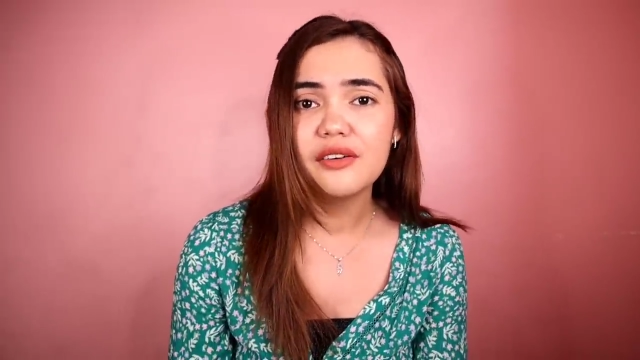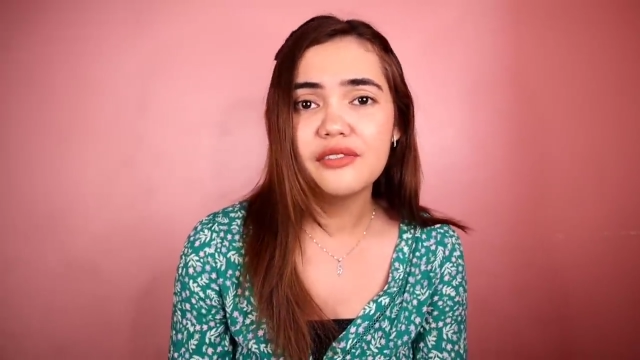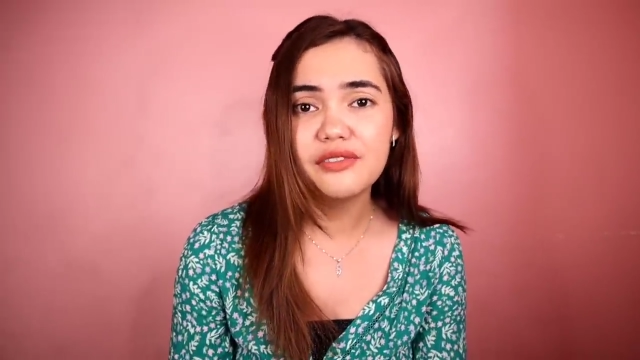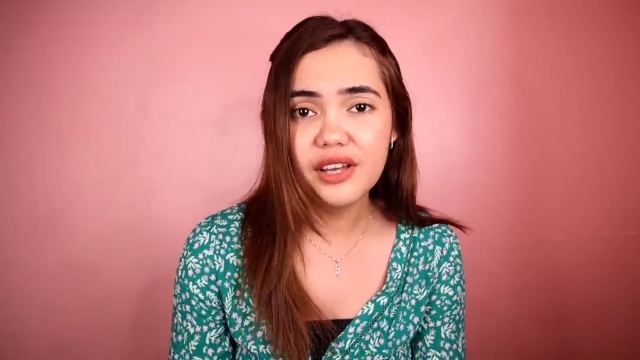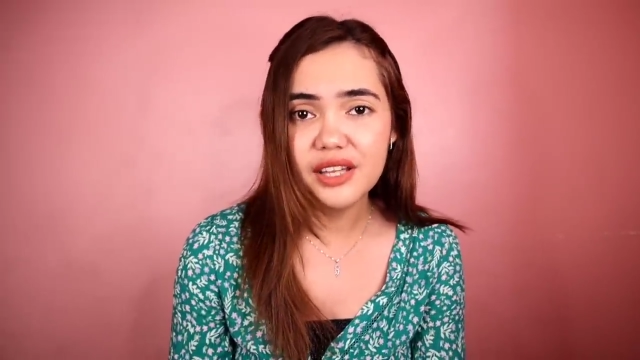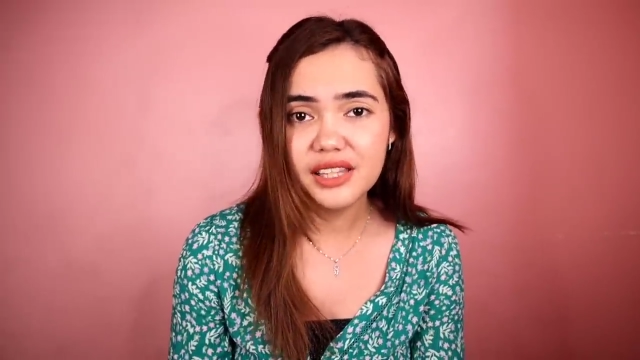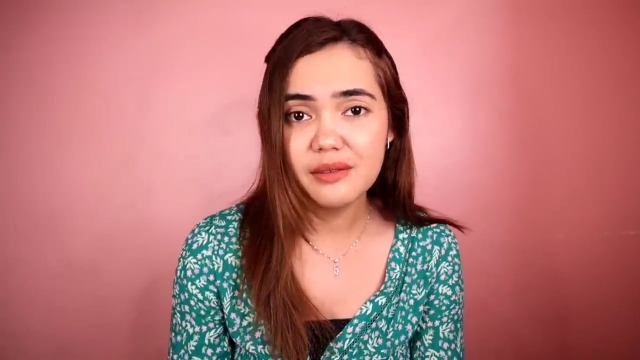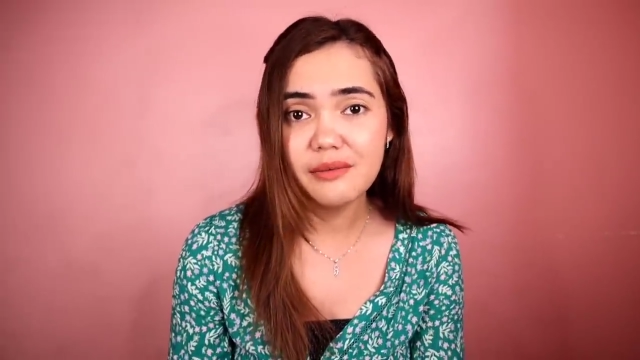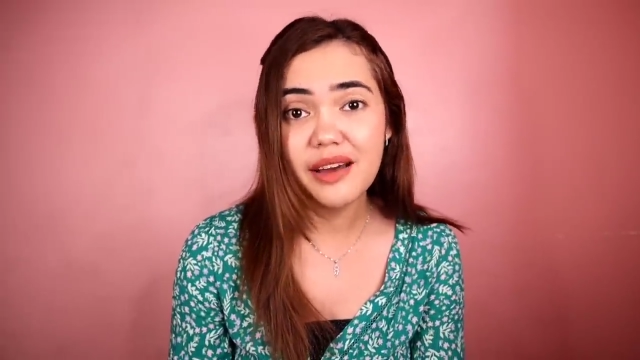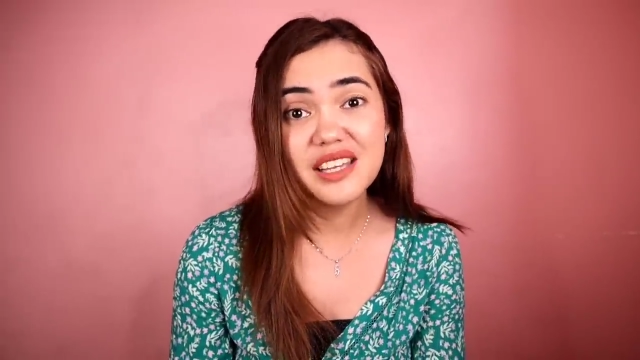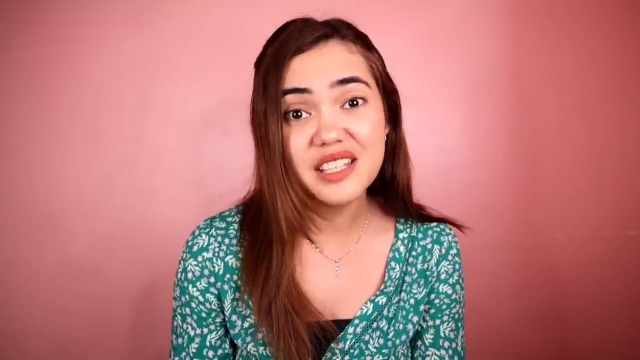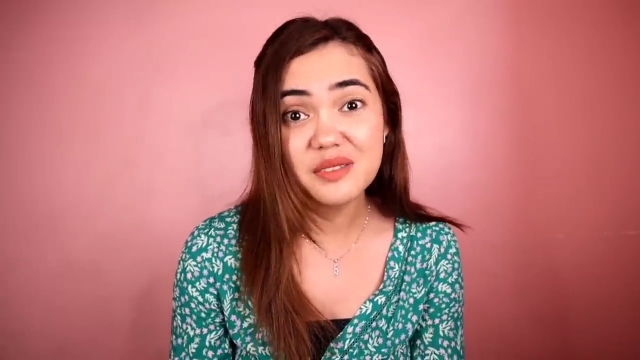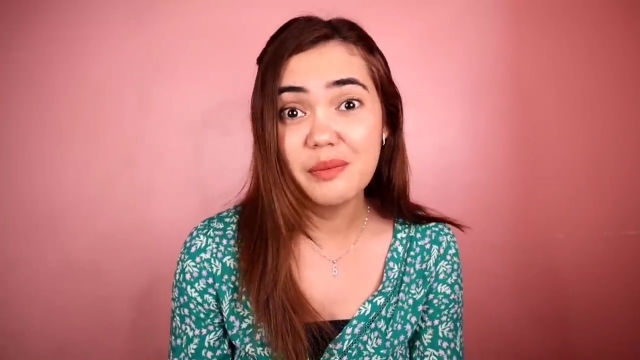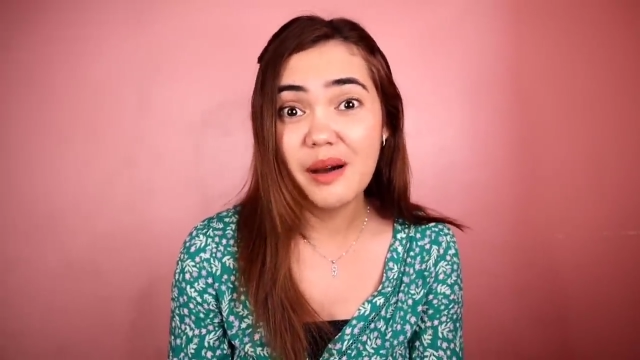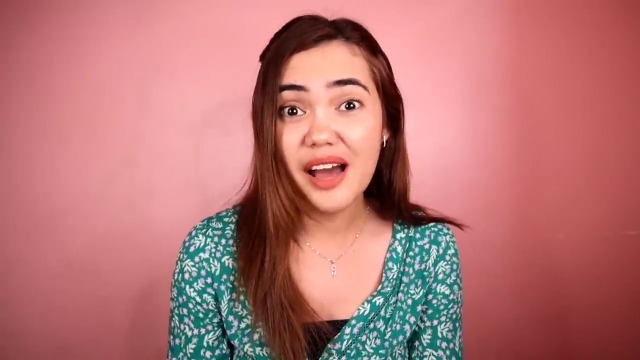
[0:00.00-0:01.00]

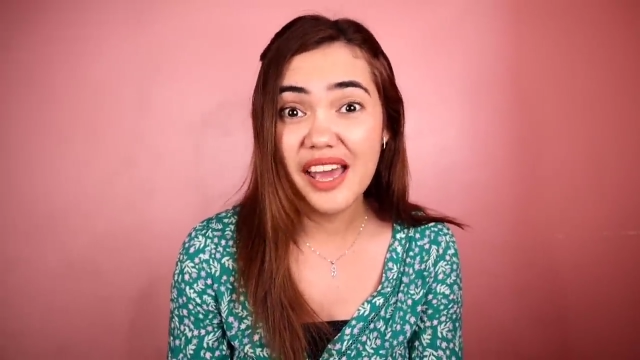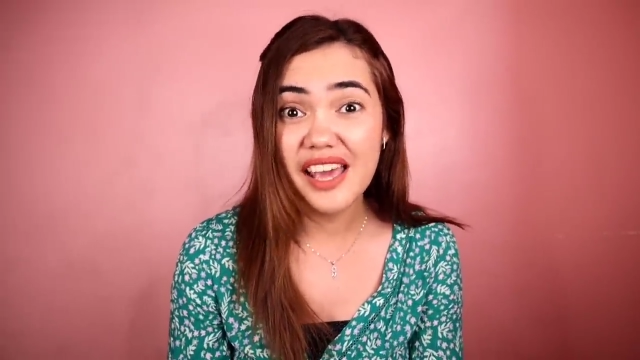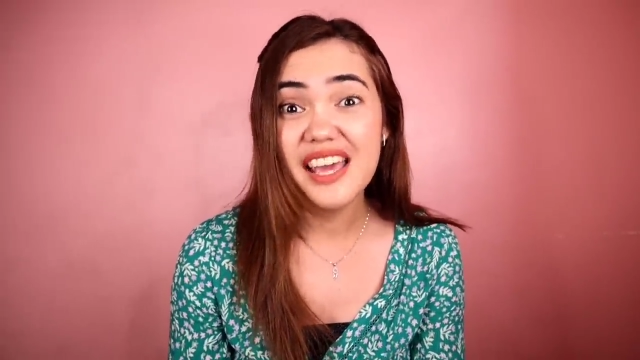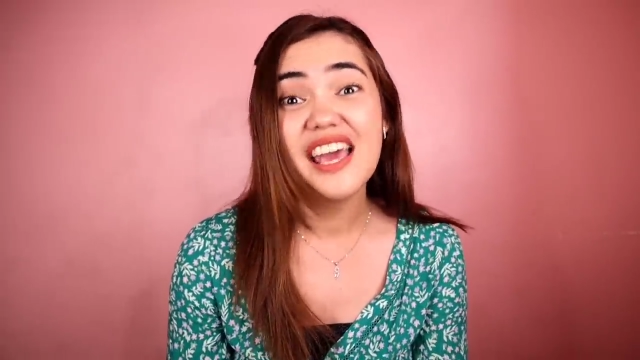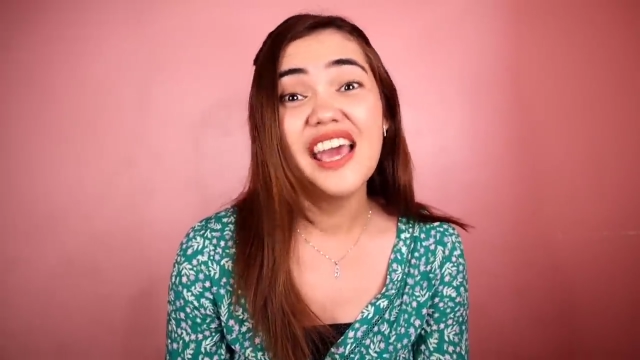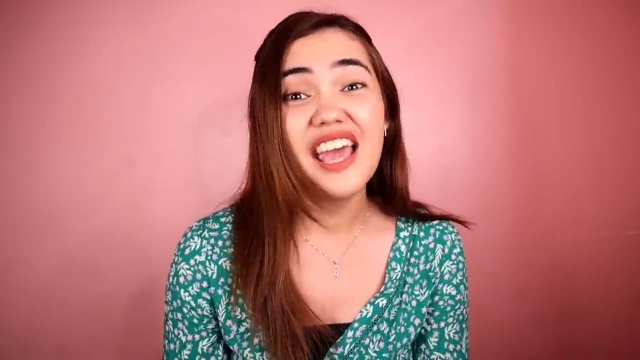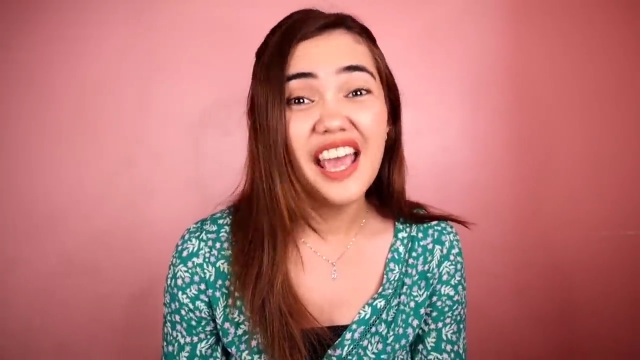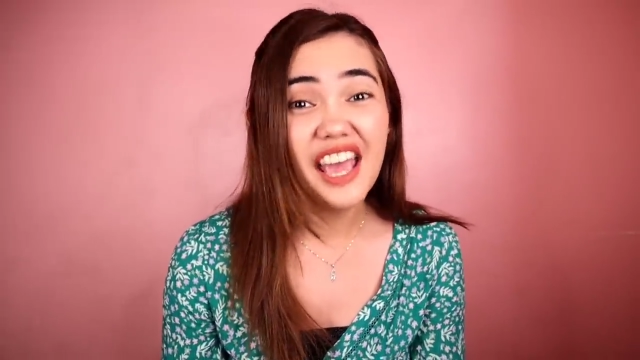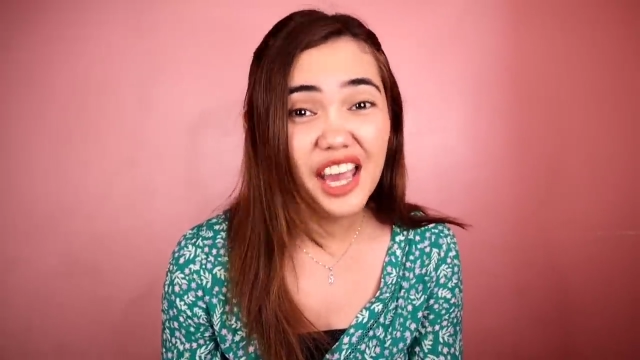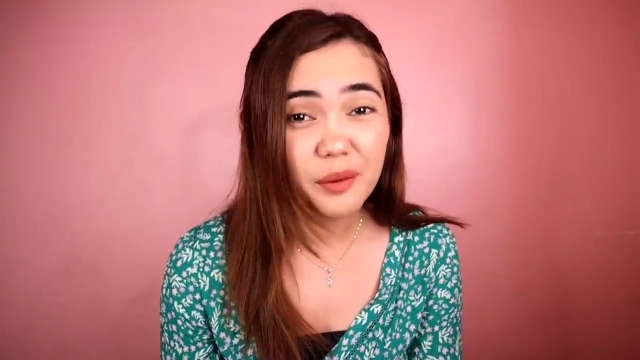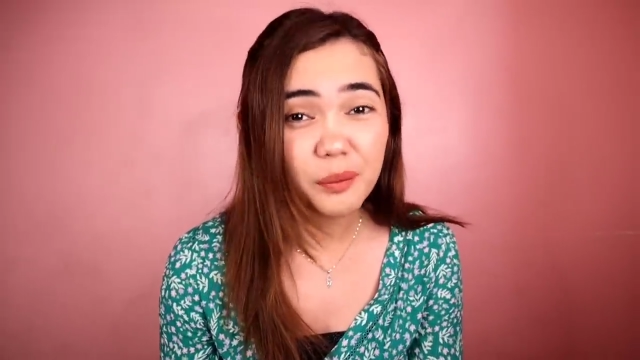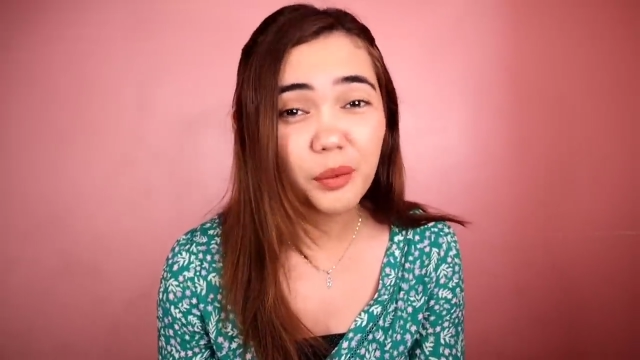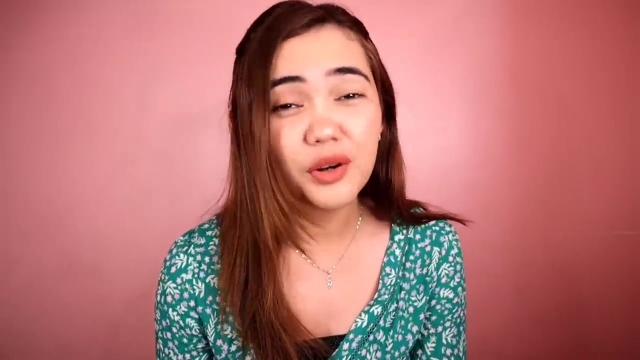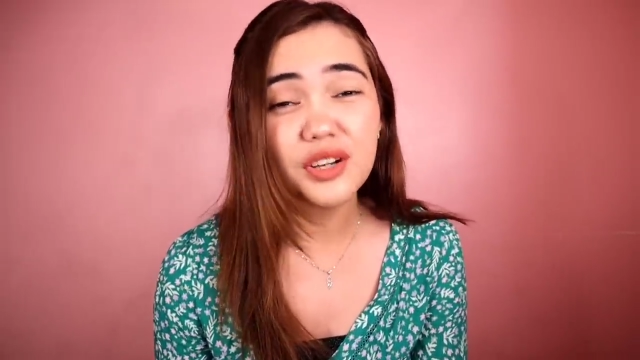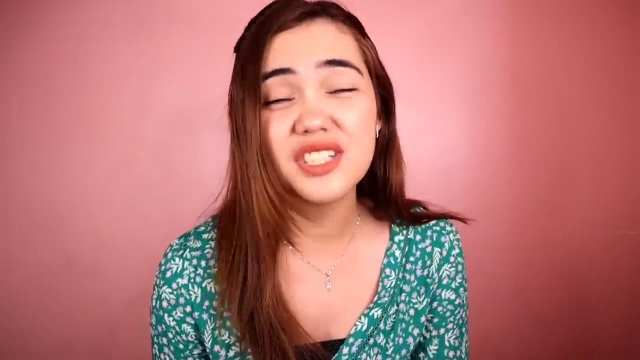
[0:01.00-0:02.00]
victimized by
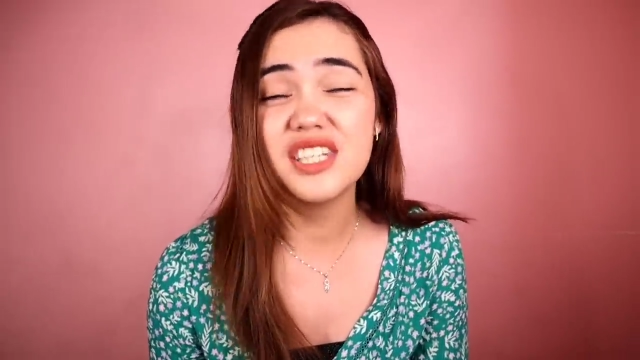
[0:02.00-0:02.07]
airport